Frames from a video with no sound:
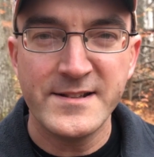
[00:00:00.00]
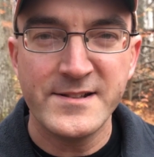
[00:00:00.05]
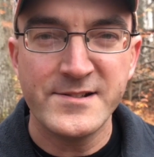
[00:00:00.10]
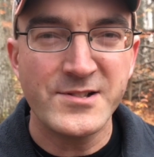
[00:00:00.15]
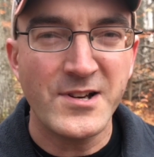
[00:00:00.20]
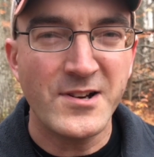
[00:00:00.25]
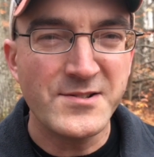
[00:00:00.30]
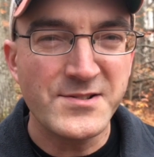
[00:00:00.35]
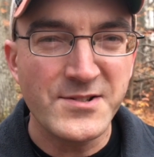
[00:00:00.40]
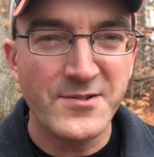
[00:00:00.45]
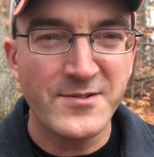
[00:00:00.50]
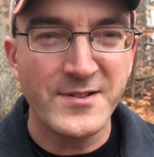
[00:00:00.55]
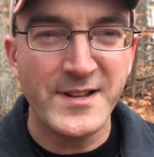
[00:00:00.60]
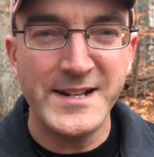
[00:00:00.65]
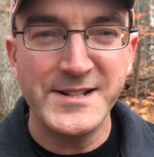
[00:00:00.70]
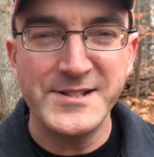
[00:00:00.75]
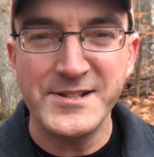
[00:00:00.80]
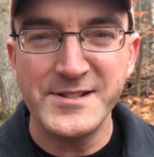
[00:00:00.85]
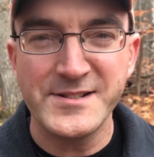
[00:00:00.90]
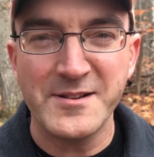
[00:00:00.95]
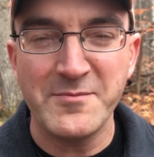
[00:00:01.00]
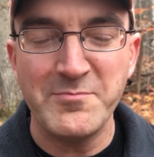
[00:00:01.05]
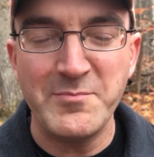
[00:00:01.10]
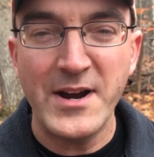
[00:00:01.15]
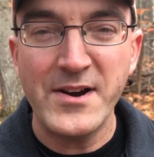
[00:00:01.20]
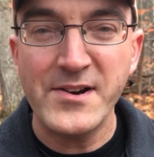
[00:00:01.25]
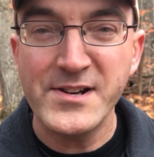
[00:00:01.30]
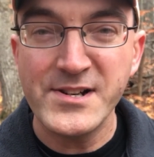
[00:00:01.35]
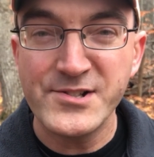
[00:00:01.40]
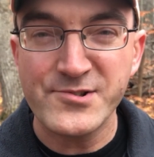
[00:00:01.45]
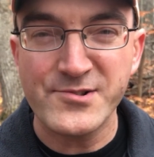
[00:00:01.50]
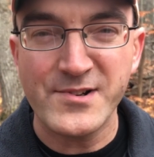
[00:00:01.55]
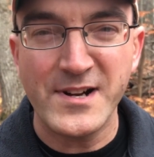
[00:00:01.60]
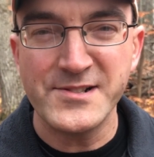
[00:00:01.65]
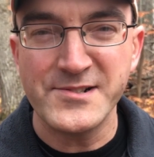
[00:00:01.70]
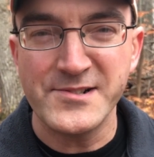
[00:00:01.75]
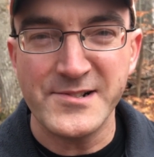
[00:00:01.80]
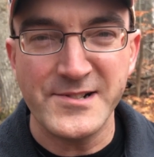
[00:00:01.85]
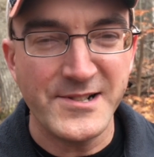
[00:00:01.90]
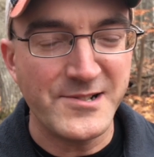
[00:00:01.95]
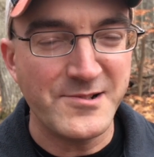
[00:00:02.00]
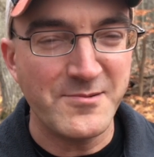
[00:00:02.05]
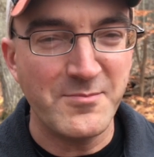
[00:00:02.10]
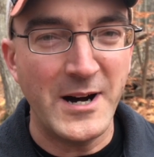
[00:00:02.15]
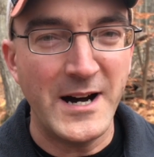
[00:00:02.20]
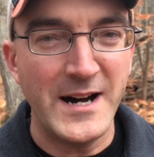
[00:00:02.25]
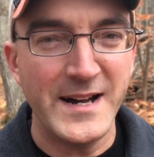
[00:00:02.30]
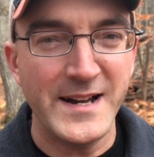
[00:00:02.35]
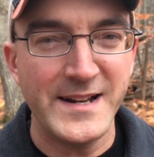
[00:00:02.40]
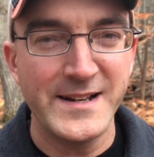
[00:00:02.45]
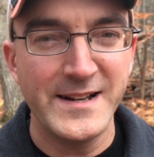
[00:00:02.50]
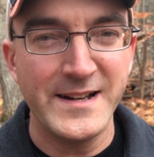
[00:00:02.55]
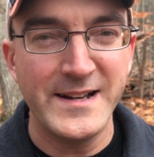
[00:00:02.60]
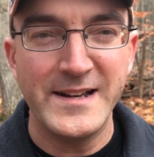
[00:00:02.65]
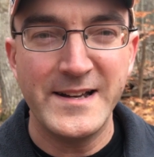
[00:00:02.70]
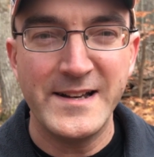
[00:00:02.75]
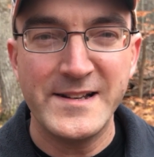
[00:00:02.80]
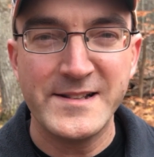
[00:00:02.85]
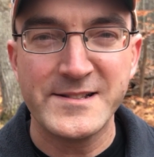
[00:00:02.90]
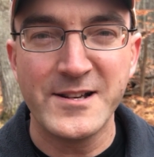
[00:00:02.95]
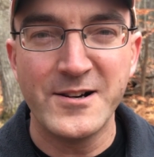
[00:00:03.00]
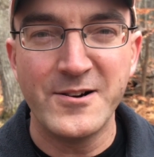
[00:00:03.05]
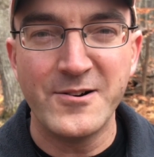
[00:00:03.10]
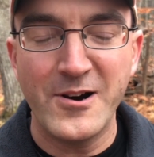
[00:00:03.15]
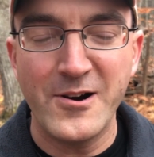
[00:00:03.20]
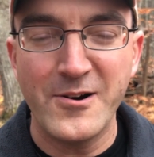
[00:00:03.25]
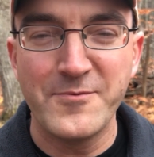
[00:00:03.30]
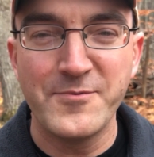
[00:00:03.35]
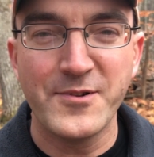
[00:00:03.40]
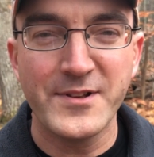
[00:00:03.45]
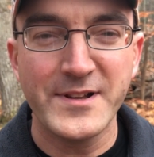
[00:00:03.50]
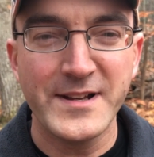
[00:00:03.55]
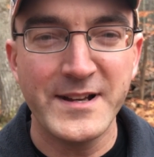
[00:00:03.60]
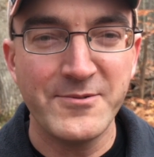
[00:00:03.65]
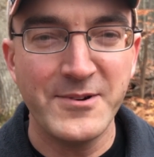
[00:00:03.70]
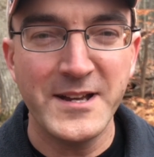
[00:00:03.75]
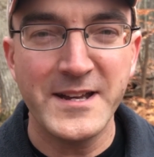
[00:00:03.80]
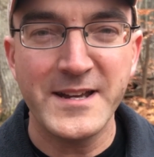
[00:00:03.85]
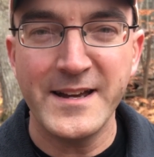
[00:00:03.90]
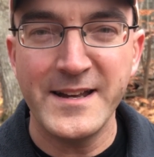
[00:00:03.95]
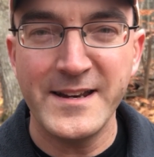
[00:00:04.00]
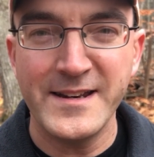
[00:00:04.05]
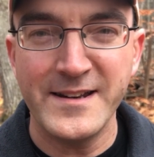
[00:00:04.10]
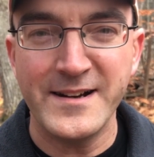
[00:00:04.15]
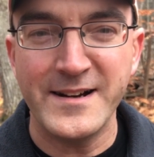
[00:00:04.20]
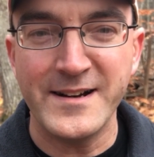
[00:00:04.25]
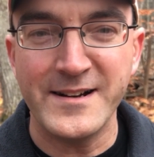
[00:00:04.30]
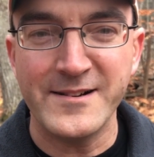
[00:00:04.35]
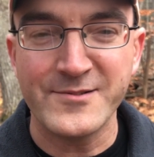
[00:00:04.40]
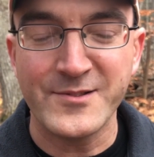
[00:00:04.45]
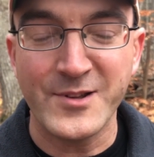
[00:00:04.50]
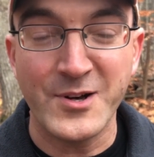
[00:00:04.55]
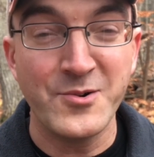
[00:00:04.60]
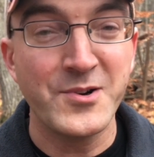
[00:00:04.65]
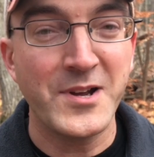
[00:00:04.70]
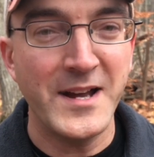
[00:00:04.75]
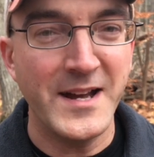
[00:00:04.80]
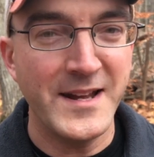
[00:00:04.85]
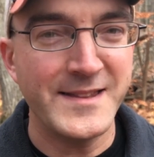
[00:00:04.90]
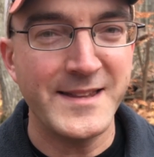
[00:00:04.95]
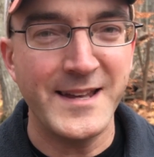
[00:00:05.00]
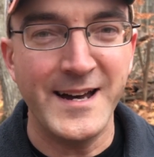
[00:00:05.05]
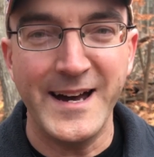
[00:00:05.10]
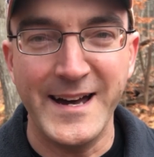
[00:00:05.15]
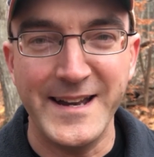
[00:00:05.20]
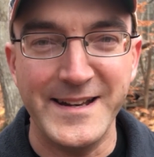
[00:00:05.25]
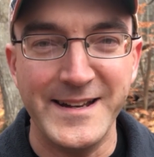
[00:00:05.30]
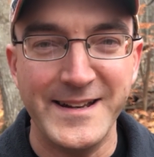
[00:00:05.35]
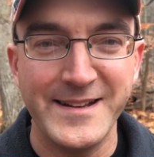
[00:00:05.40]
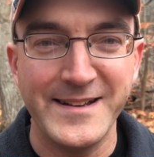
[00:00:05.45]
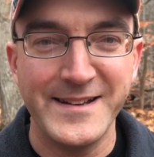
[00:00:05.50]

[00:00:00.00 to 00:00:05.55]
There's also legends of buried treasure nearby, so hopefully we can locate that.